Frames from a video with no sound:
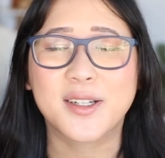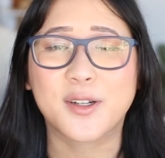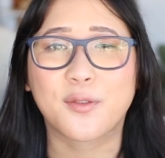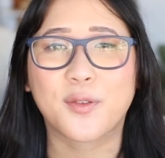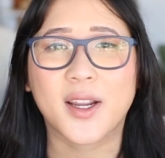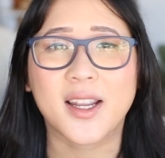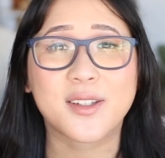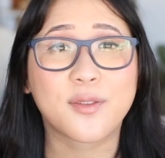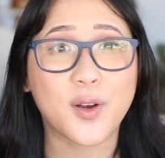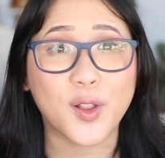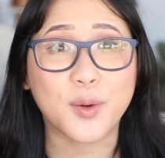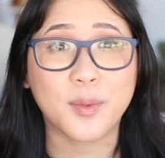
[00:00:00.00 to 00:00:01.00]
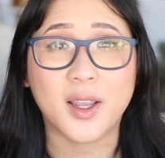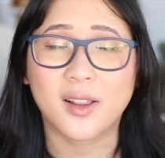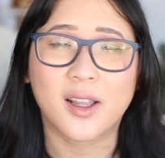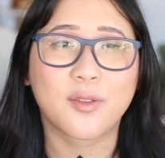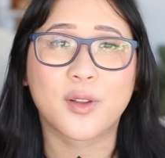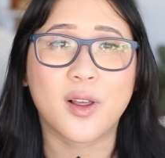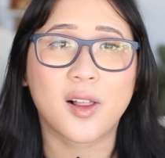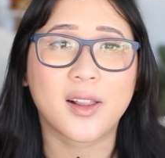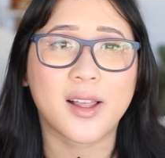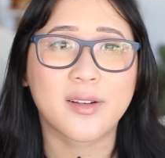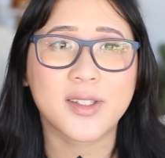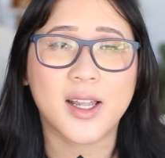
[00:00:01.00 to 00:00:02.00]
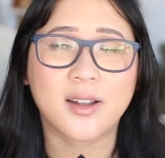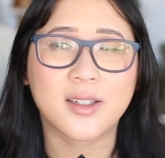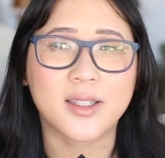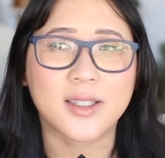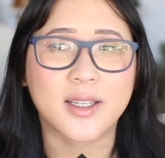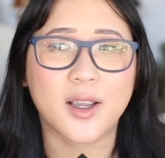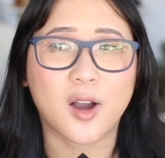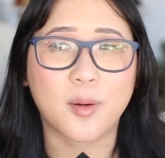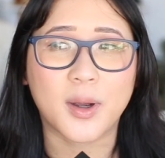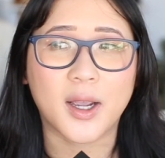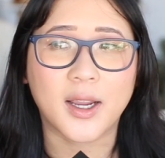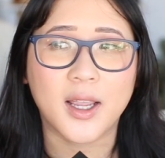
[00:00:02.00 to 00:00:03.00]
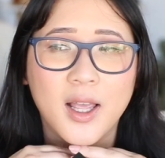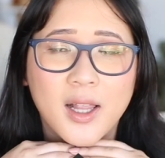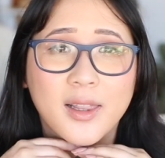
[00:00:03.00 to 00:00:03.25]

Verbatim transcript: Don't forget to follow me at Life with Holly Lifestyle to see all my